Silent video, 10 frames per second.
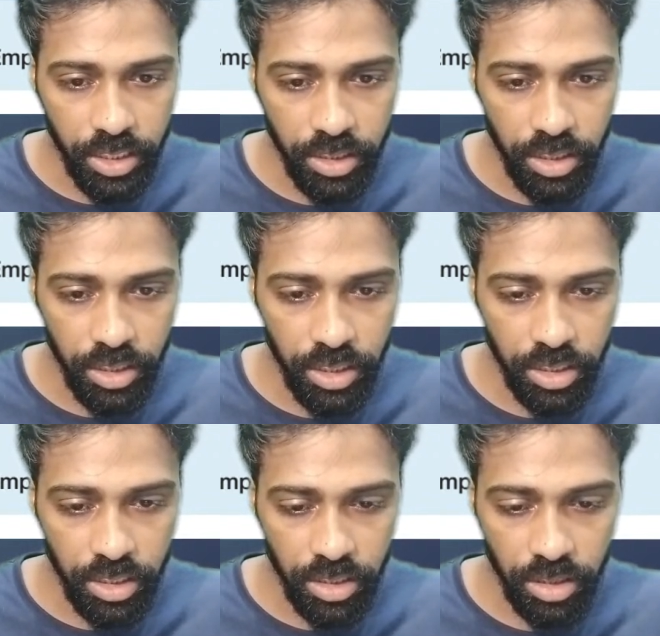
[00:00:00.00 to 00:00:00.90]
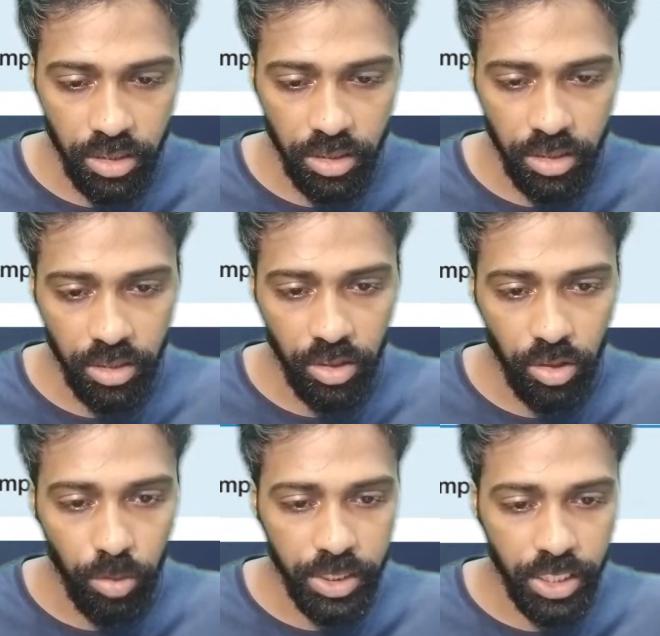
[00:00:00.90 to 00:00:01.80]
in this
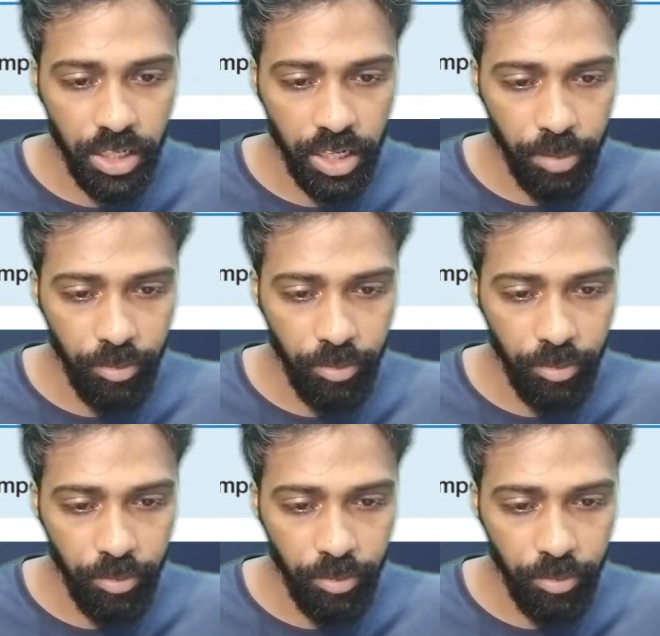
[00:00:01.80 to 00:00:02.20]
global gender gap.